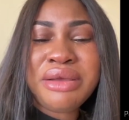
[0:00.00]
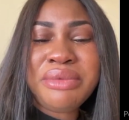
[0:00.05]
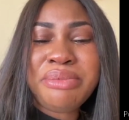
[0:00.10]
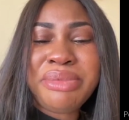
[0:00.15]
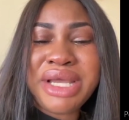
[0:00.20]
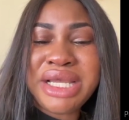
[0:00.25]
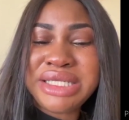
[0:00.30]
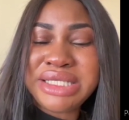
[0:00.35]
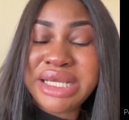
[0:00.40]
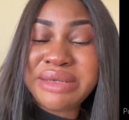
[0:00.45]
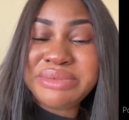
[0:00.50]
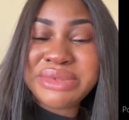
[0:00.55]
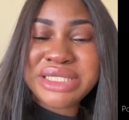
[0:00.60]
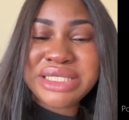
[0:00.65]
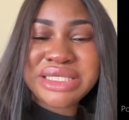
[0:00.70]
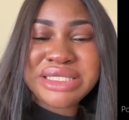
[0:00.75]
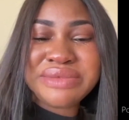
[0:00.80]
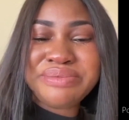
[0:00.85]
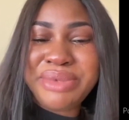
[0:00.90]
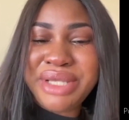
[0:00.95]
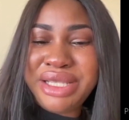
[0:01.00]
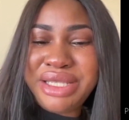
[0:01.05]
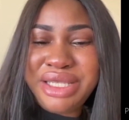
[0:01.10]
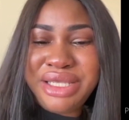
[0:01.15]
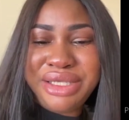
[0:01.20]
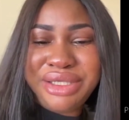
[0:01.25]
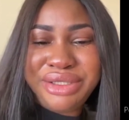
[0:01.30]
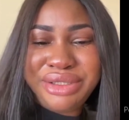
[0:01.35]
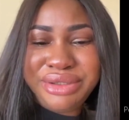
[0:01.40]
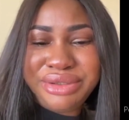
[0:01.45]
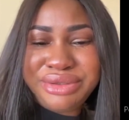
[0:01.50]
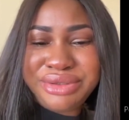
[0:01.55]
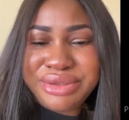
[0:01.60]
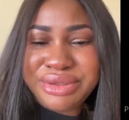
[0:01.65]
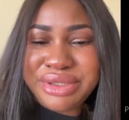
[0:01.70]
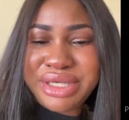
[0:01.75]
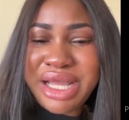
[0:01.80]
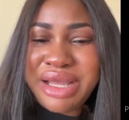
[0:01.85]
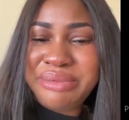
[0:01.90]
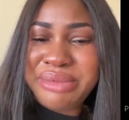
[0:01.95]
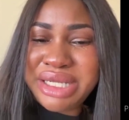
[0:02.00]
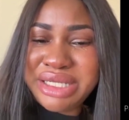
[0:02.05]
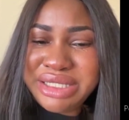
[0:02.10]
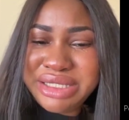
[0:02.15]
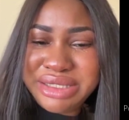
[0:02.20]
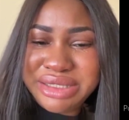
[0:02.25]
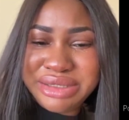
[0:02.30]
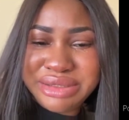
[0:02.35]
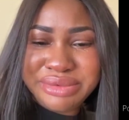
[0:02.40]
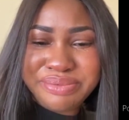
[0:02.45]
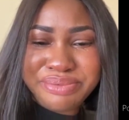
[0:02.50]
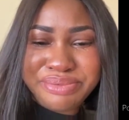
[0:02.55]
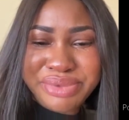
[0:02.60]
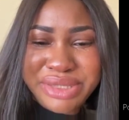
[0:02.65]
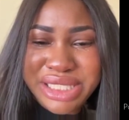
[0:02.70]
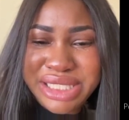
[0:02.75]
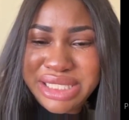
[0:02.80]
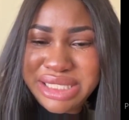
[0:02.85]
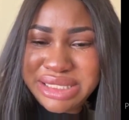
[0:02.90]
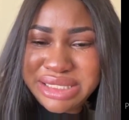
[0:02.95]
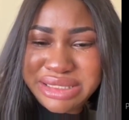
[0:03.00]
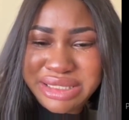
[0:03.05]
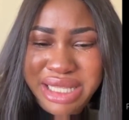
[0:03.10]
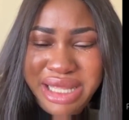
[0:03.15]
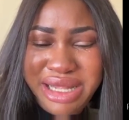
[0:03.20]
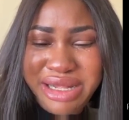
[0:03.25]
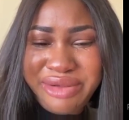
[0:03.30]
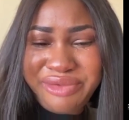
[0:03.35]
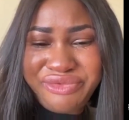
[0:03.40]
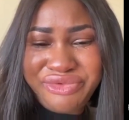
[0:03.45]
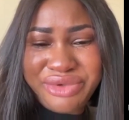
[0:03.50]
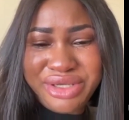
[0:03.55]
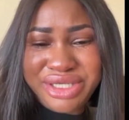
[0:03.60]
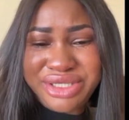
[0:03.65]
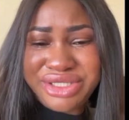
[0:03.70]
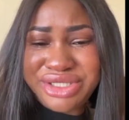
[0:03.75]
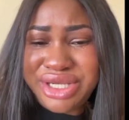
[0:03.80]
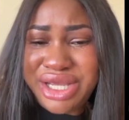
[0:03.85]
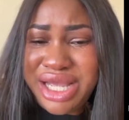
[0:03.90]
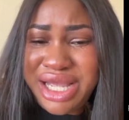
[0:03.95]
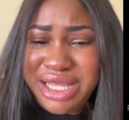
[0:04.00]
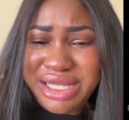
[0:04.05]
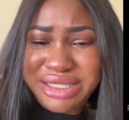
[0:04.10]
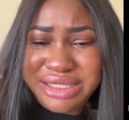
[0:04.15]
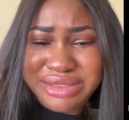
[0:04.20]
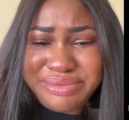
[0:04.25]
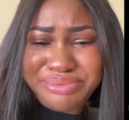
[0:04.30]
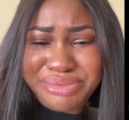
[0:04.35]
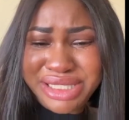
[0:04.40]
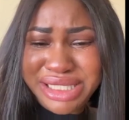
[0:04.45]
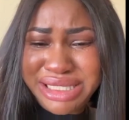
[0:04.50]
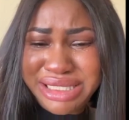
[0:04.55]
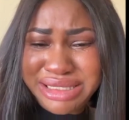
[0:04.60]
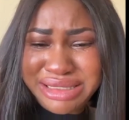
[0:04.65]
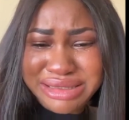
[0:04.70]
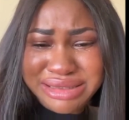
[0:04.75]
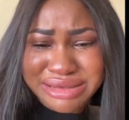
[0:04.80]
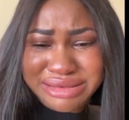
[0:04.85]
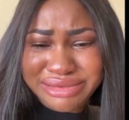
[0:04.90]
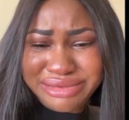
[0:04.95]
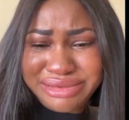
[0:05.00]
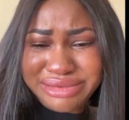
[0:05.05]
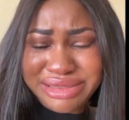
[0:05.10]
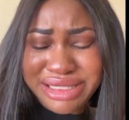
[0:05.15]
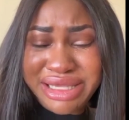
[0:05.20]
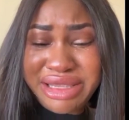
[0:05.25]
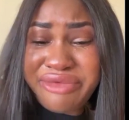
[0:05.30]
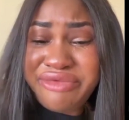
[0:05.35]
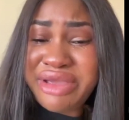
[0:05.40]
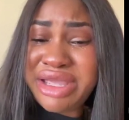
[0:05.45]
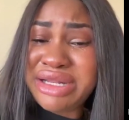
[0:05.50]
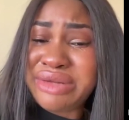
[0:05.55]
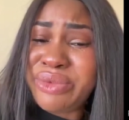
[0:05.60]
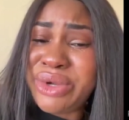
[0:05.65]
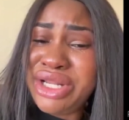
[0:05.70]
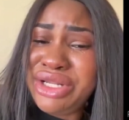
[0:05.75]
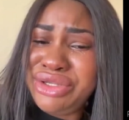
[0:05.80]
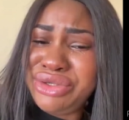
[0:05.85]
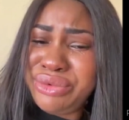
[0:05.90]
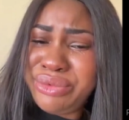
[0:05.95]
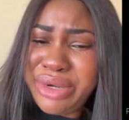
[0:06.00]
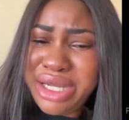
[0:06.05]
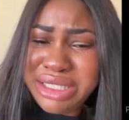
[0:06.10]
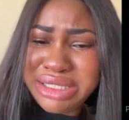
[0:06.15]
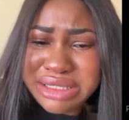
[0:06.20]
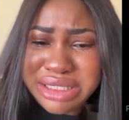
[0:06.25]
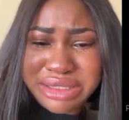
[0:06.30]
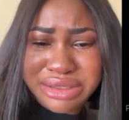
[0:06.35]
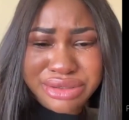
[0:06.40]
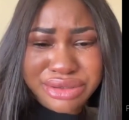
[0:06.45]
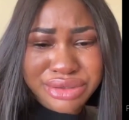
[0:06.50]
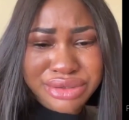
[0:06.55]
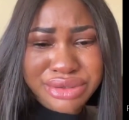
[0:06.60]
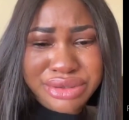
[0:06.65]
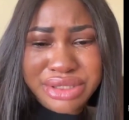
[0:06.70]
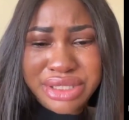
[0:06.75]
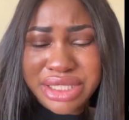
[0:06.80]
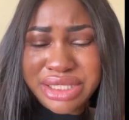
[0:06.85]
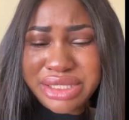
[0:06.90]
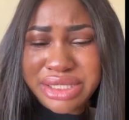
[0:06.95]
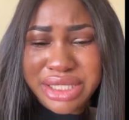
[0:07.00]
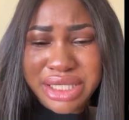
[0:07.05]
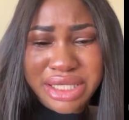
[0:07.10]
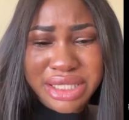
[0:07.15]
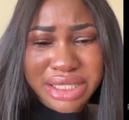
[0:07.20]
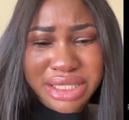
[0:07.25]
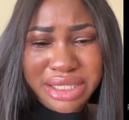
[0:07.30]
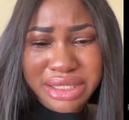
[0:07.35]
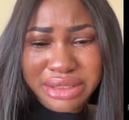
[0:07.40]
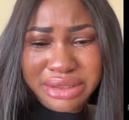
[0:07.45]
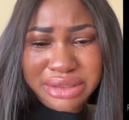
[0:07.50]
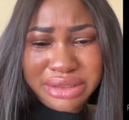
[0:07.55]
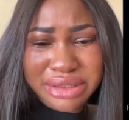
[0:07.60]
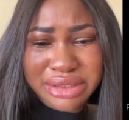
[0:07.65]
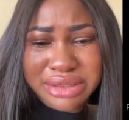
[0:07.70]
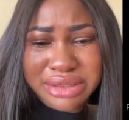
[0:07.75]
But I'm just begging you to come and please have your child, please. Even when you want us to do the DNA,